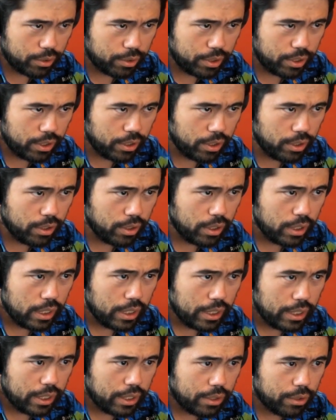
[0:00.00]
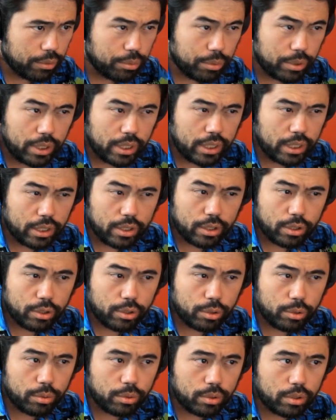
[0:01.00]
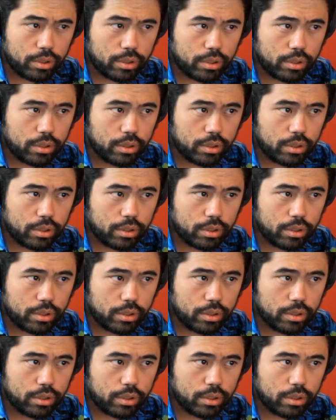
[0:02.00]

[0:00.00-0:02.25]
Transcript: here. Three can go...